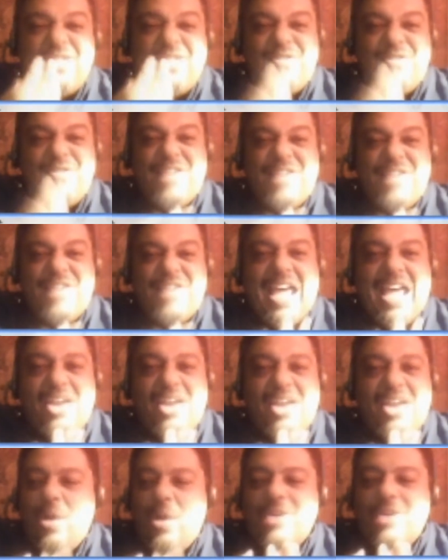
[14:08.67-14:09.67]
and then
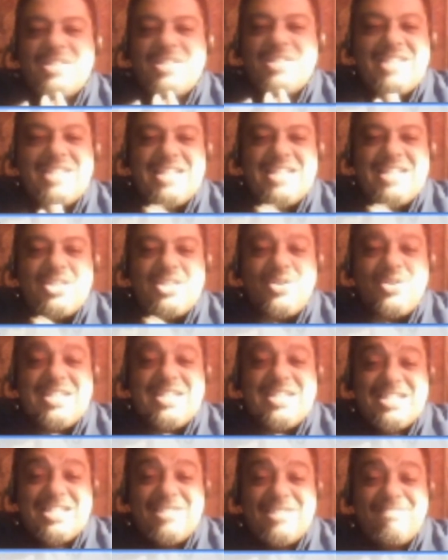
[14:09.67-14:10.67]
fat, oils
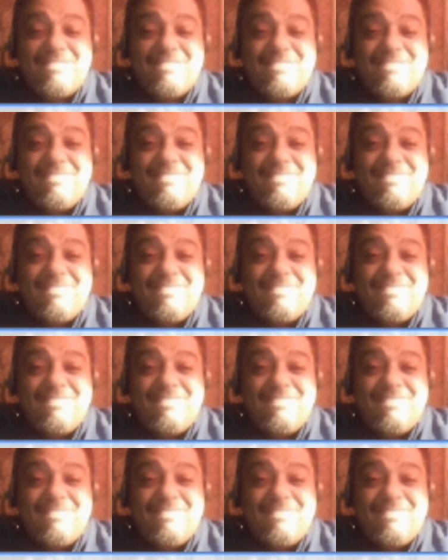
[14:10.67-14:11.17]
taste greasy.